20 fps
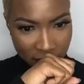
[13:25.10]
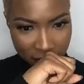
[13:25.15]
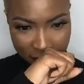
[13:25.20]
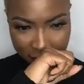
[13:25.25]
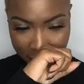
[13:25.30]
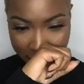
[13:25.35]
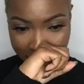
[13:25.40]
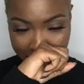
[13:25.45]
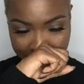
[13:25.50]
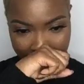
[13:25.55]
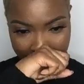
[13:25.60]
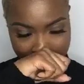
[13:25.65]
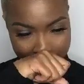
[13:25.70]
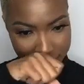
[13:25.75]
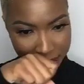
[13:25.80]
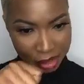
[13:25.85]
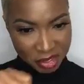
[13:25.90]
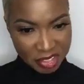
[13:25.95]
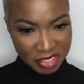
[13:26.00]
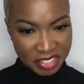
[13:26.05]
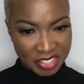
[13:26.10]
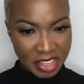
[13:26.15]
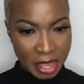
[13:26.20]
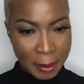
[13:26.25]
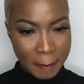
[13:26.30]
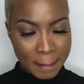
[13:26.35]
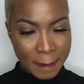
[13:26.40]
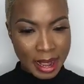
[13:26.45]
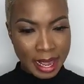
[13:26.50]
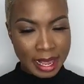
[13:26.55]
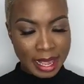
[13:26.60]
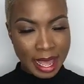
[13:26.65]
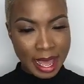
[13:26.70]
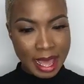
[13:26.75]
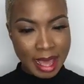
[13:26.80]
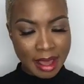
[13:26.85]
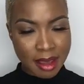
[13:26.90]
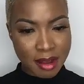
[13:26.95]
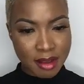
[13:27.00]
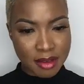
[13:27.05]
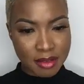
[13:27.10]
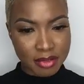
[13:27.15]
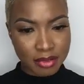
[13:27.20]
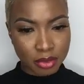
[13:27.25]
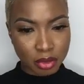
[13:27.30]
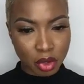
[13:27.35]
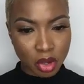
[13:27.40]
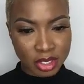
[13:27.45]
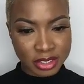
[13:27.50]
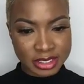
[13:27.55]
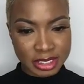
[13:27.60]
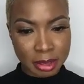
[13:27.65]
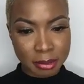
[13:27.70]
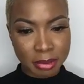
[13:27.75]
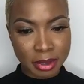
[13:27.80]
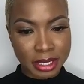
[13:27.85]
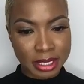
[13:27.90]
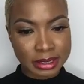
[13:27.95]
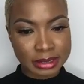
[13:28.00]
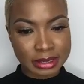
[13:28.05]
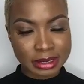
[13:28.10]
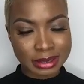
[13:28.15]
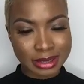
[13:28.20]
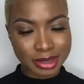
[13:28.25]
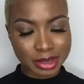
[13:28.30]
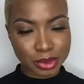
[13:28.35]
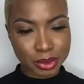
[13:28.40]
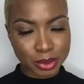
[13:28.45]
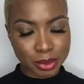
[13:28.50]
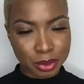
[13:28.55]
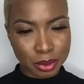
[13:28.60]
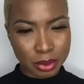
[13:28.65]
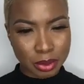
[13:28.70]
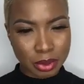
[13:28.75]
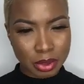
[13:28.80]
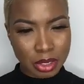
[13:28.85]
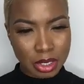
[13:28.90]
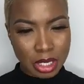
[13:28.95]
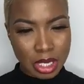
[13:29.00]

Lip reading: feeling like they might have lost their place in the school.